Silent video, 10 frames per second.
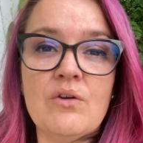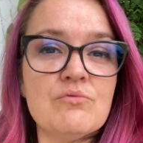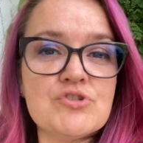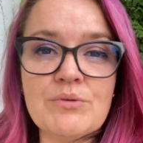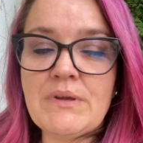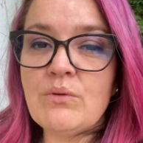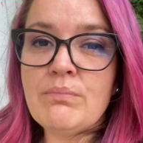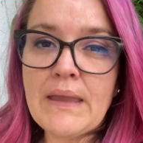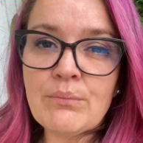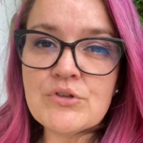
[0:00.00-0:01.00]
Should
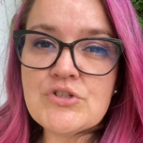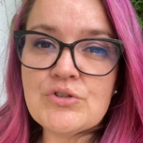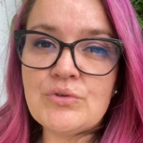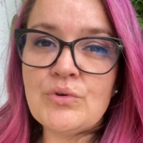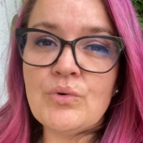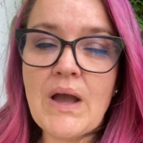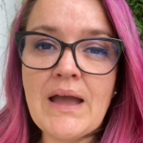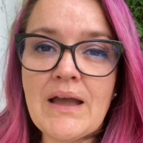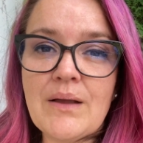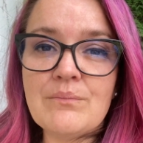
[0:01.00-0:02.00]
be able to
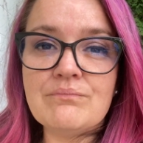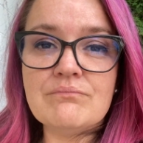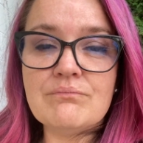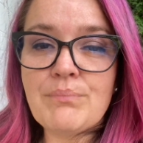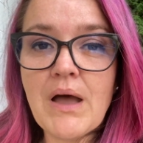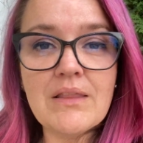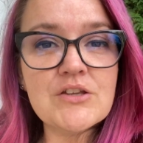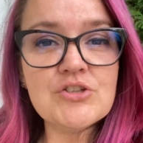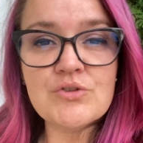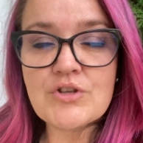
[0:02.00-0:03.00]

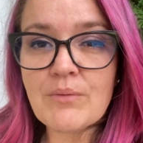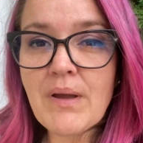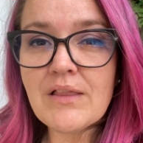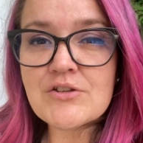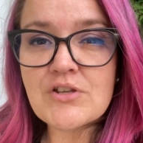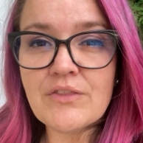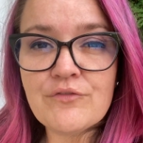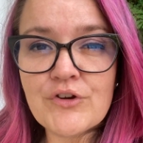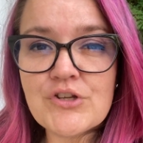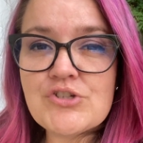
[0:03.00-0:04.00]
use our polish on the
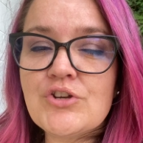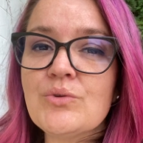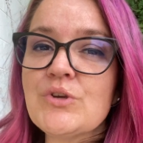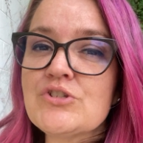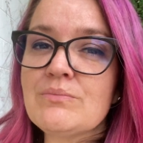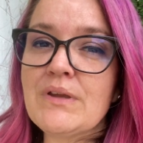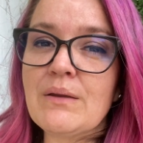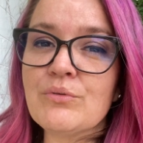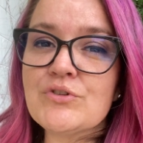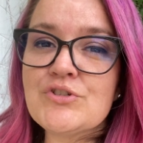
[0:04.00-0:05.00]
furniture. We should be
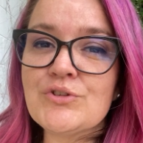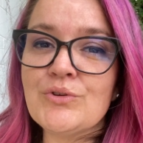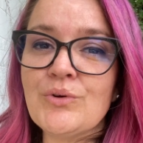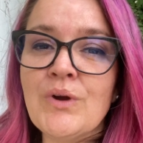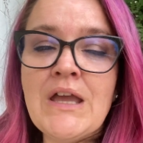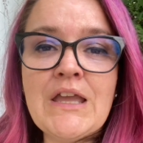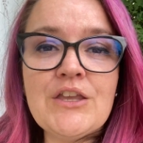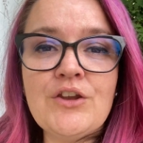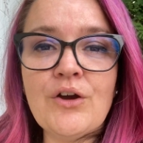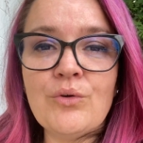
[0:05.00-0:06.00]
able to,
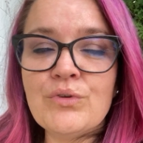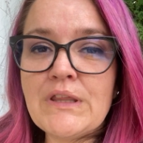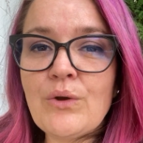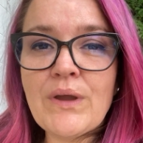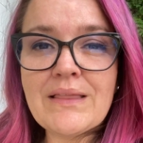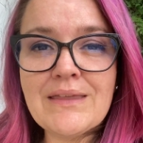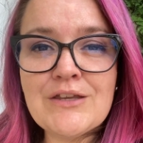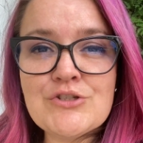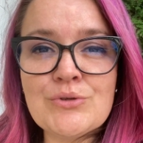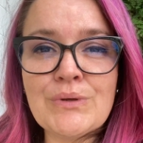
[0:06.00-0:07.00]
really quickly
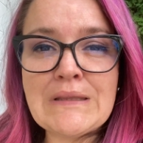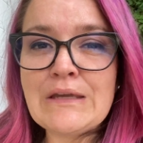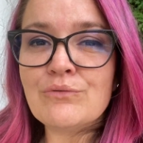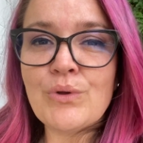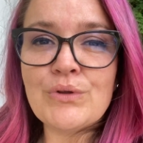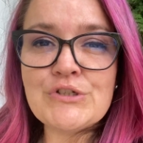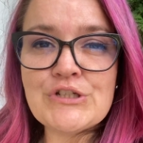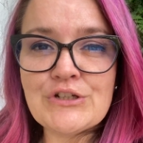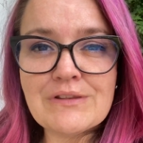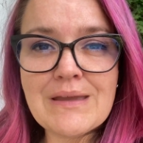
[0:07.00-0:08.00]
do a lint roller to
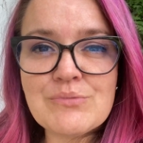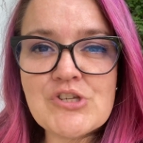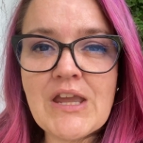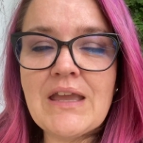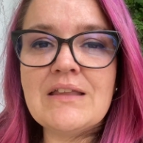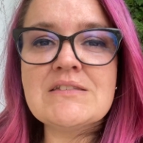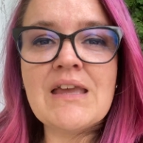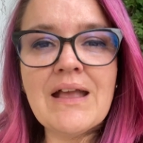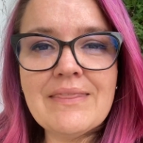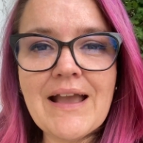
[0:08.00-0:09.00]
your lampshades,
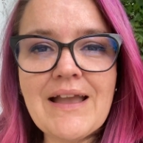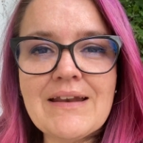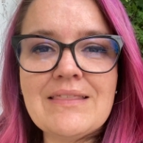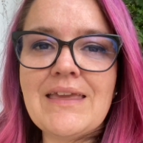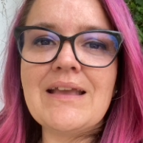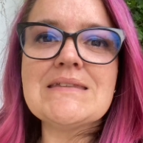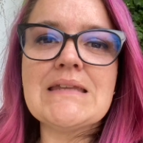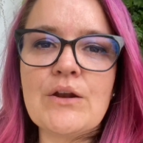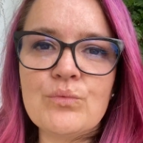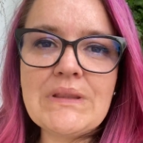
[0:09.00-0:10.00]
that kind of thing. It's
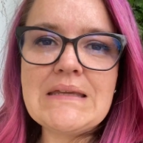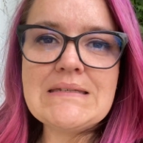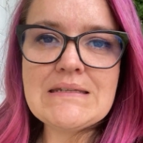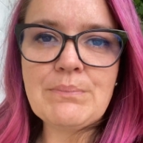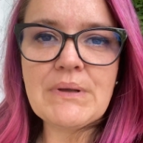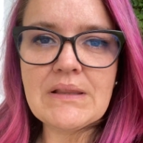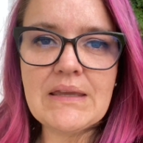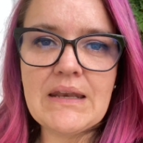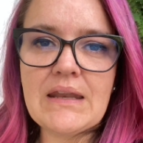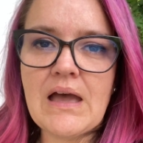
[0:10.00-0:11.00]
not a really deep
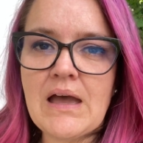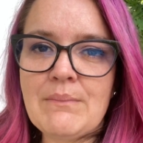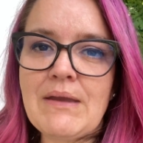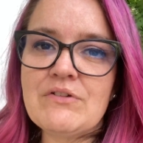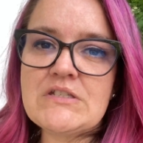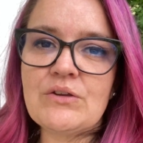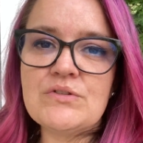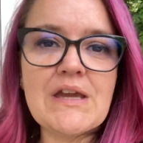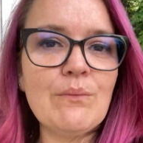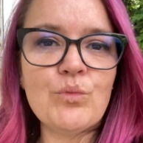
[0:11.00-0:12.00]
clean every single
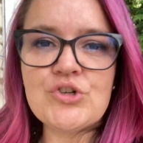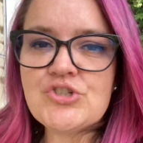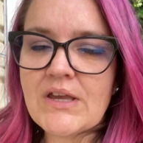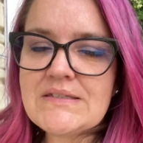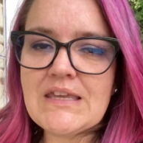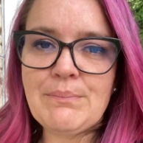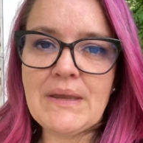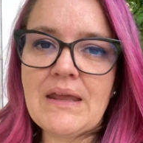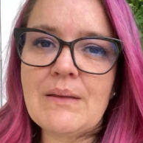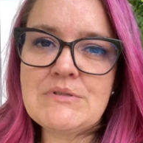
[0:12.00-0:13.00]
time. We're just
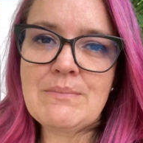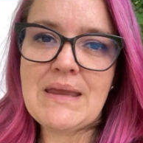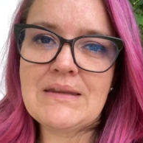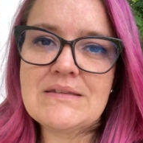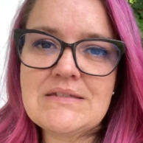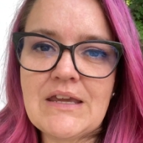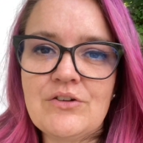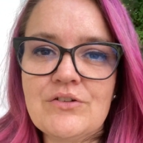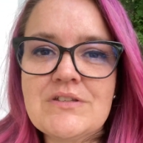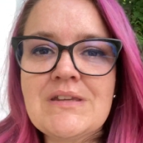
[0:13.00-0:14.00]
keeping it up to maintenance
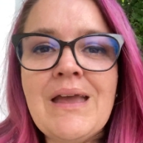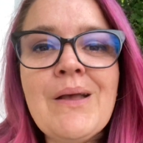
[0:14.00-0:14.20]
standards.